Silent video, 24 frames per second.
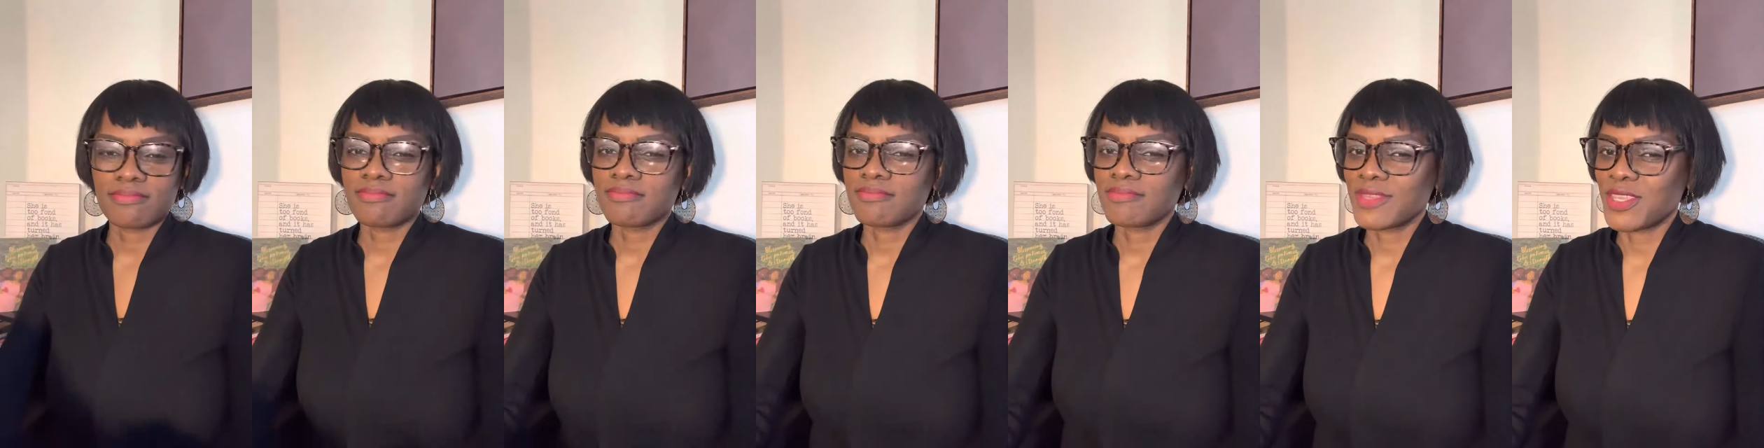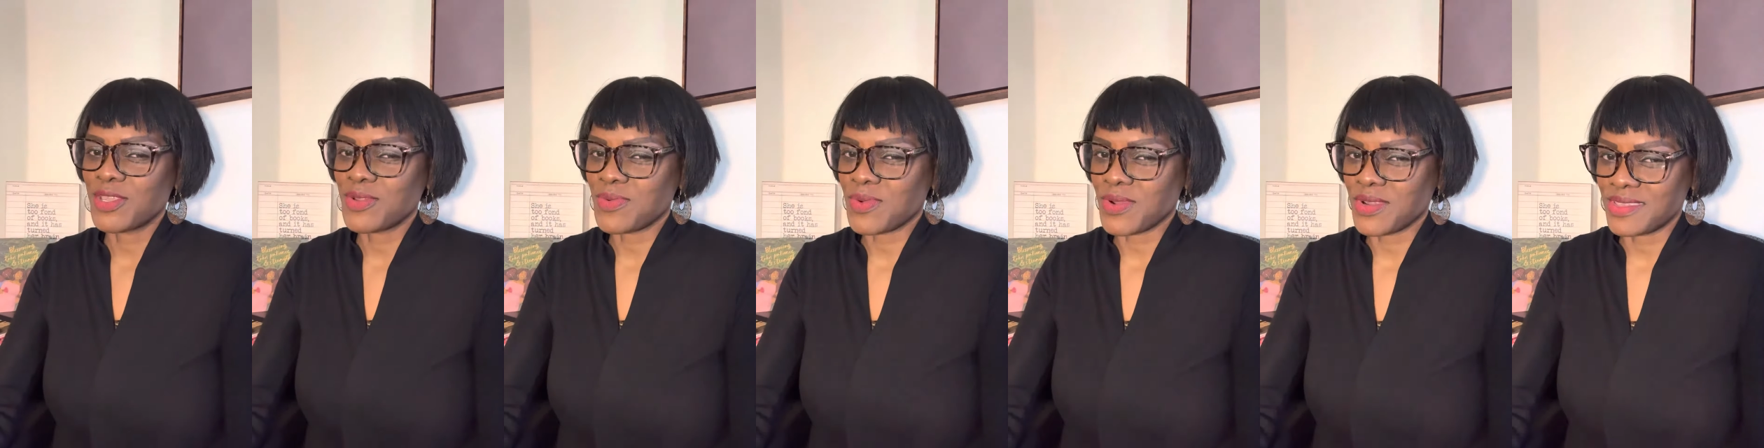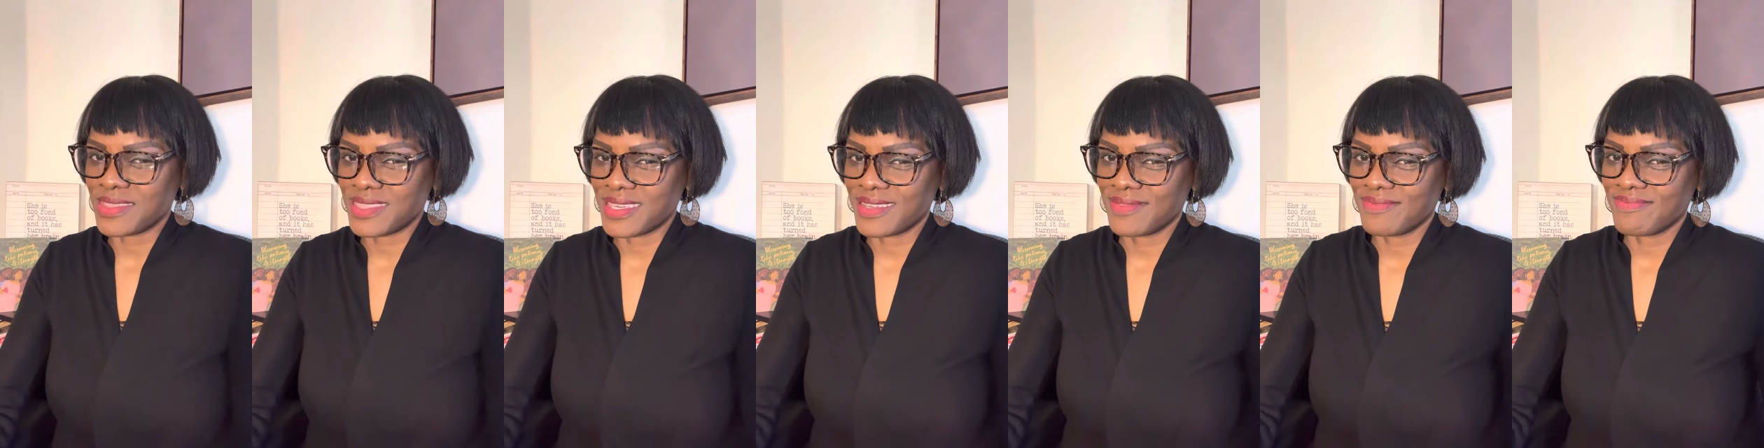You're worth
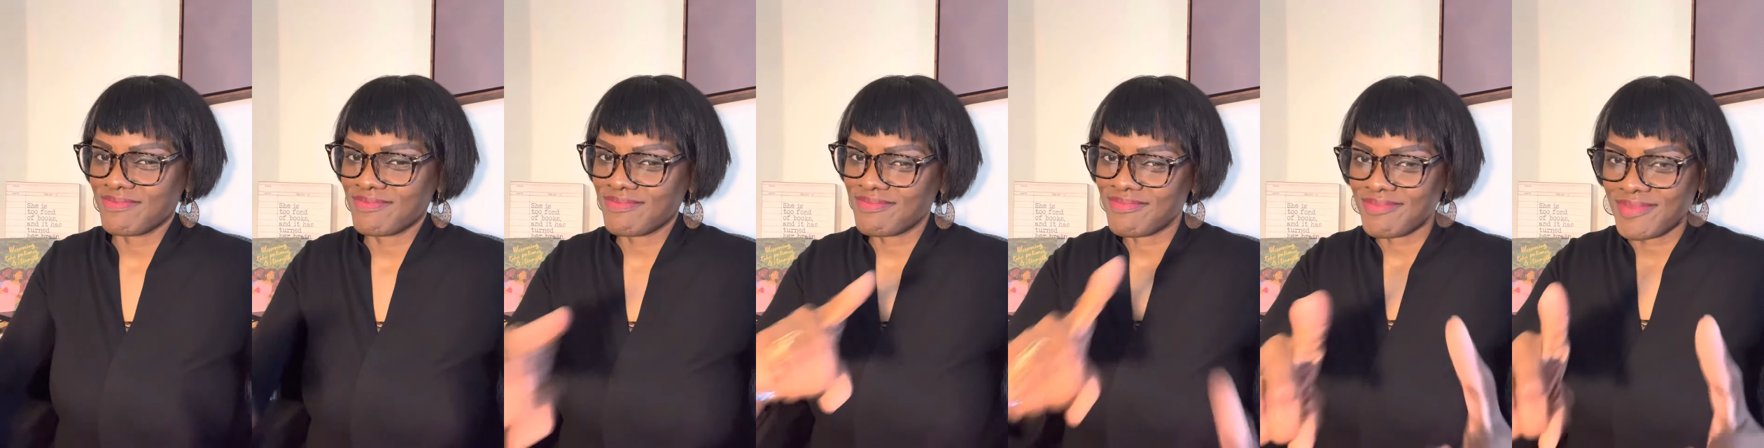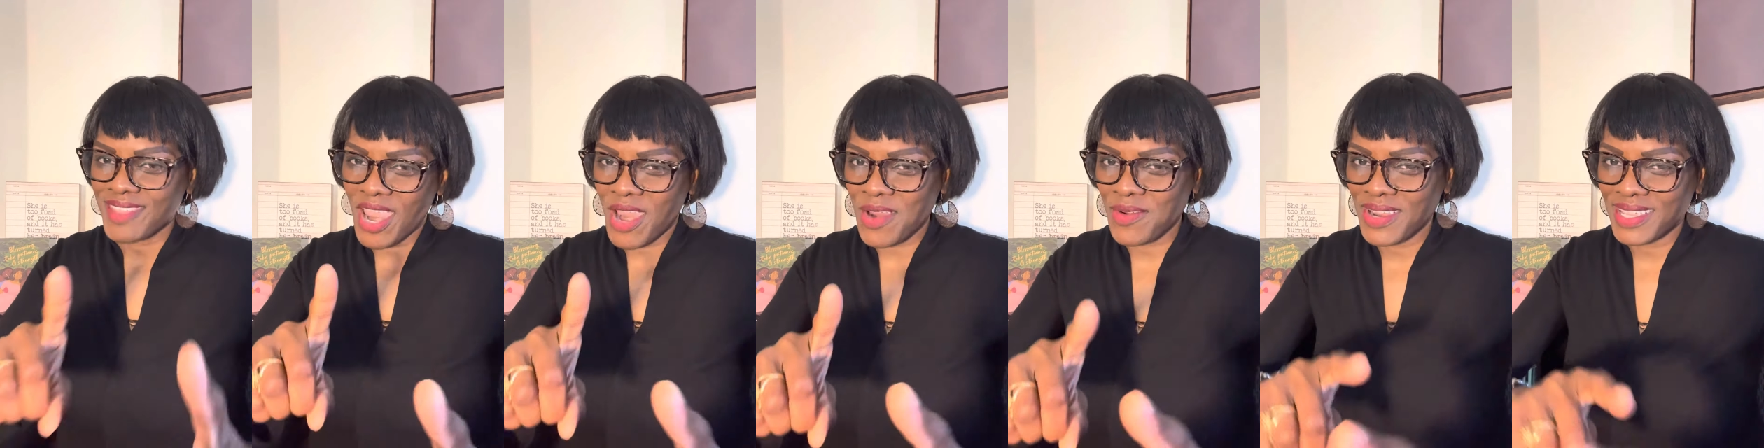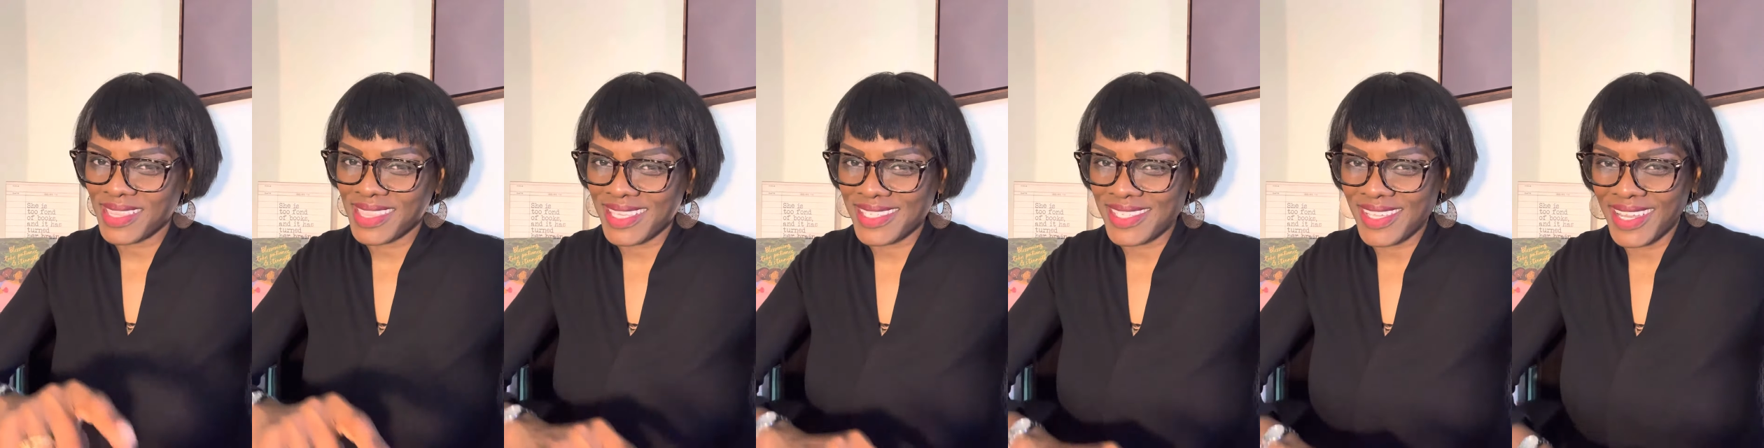it. All right,
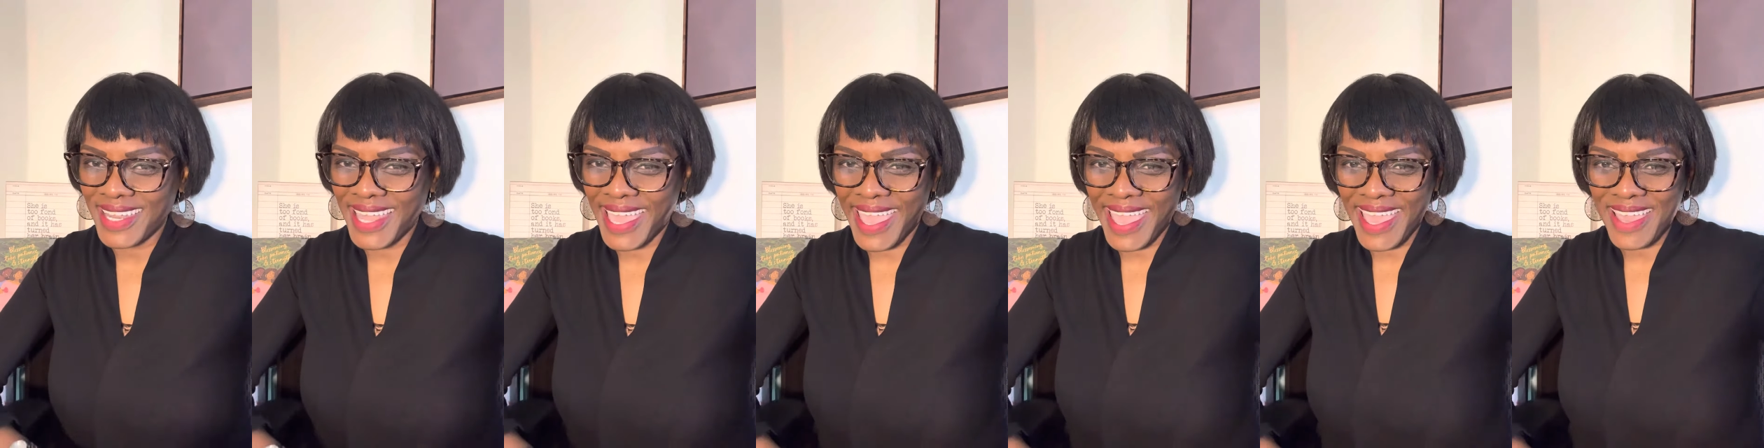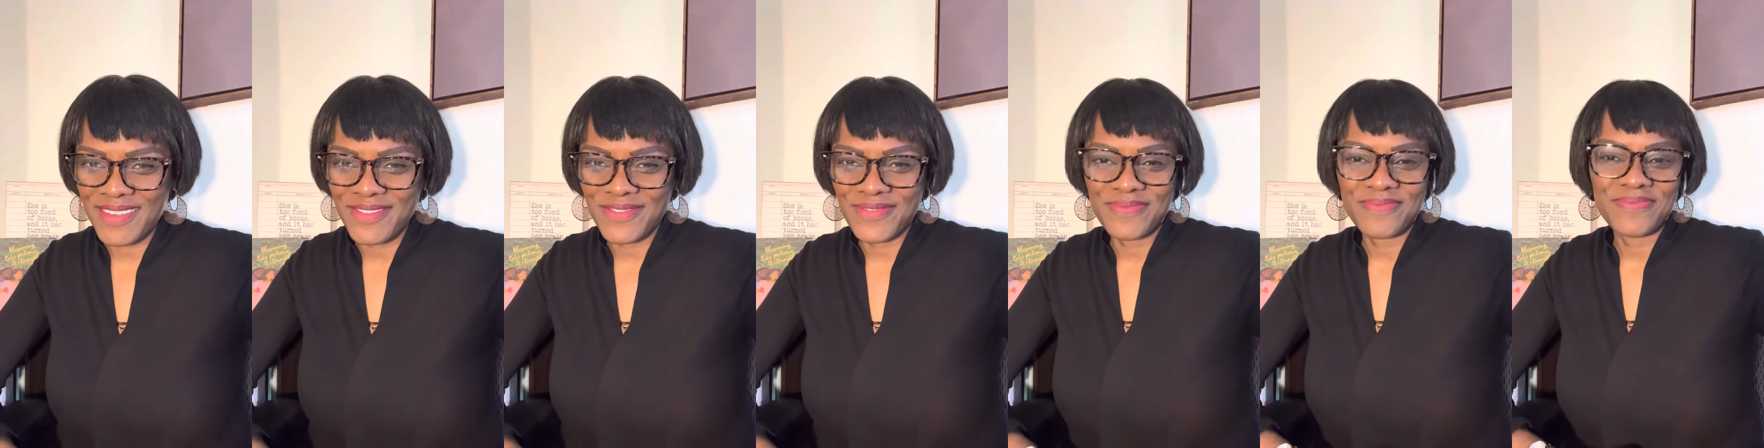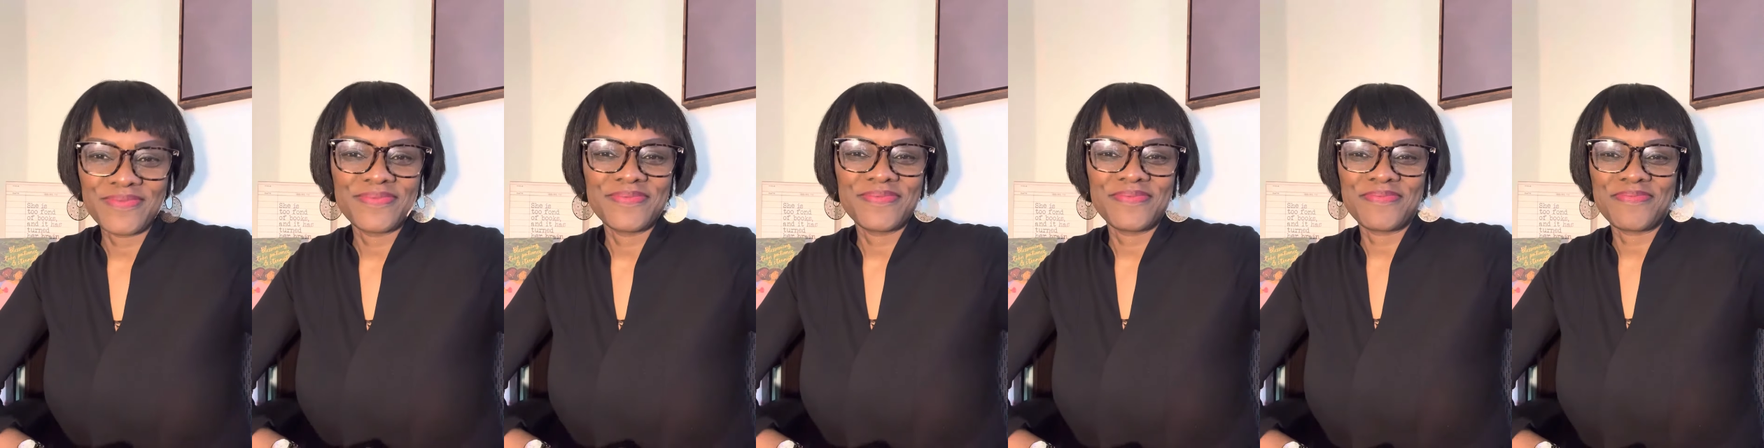that's all I have.
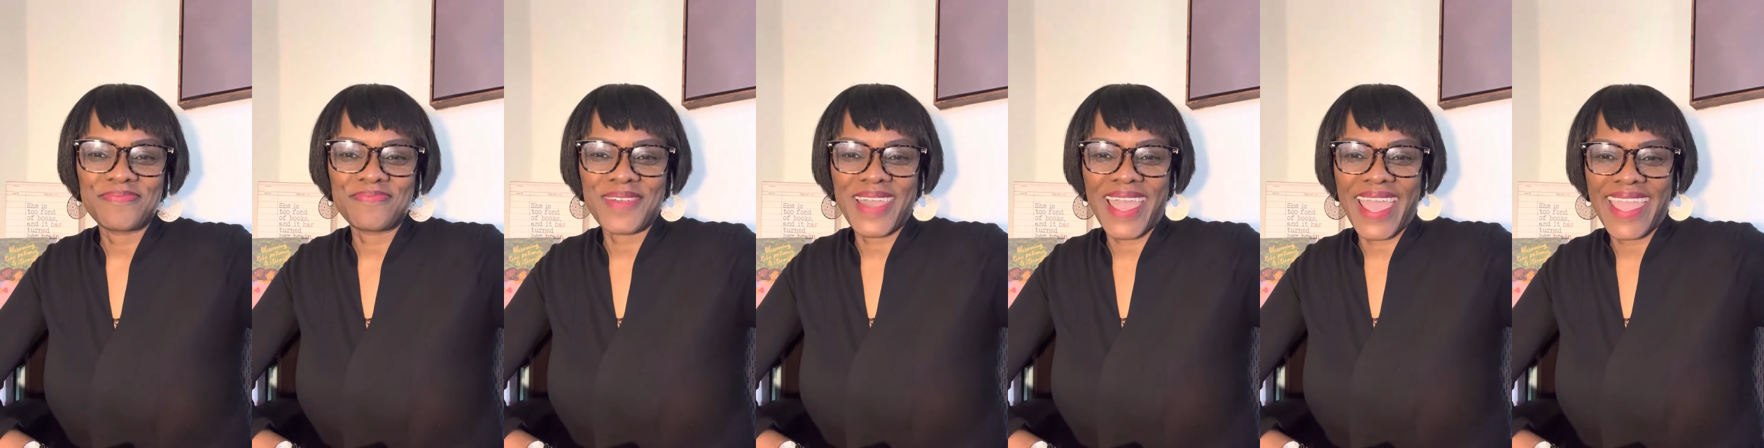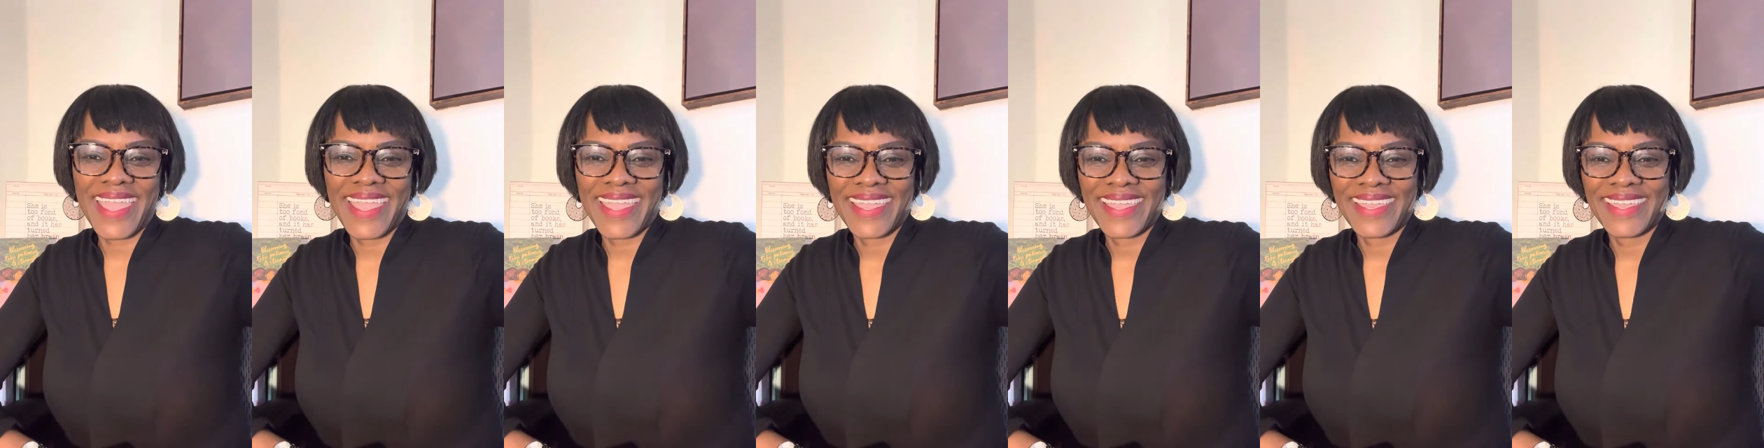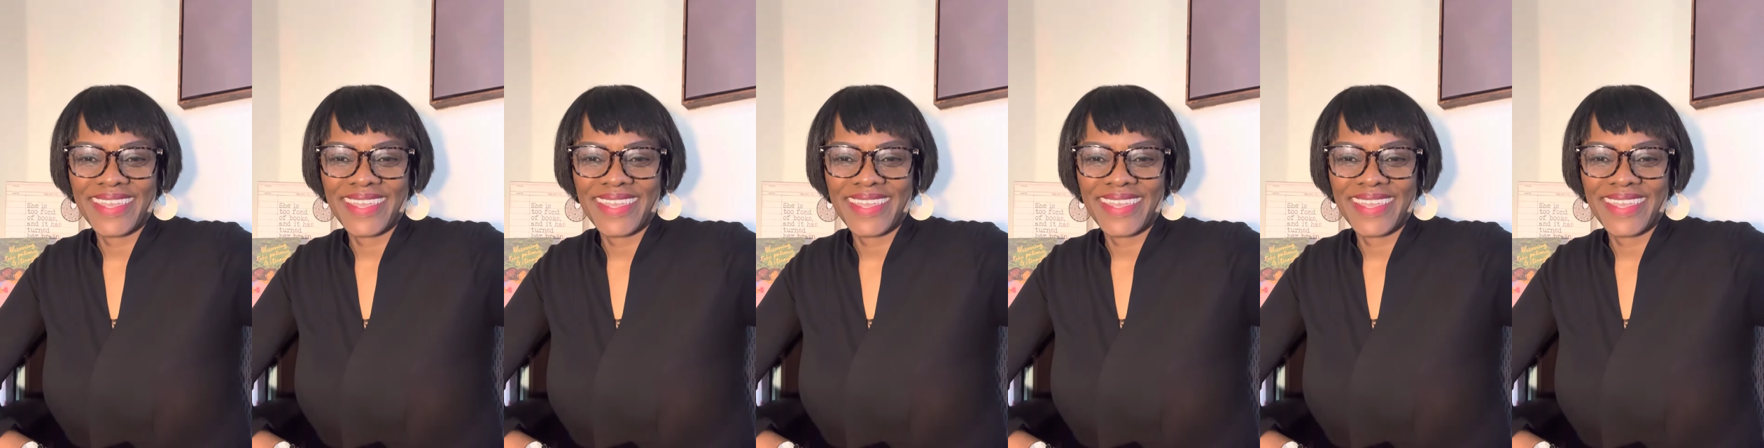Bye.